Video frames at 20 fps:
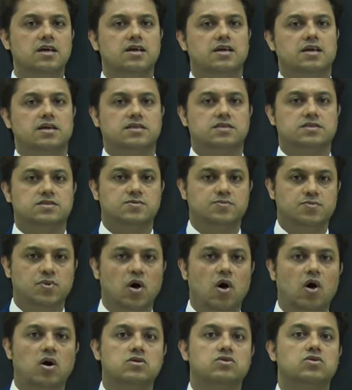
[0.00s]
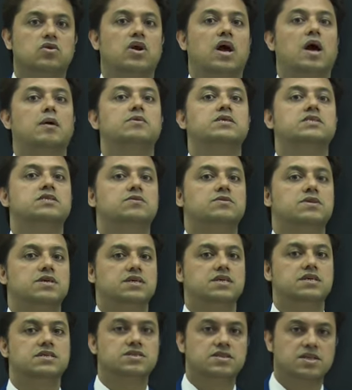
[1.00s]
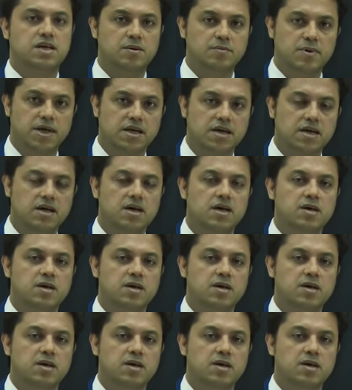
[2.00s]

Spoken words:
is blocked or having some of the ischemic,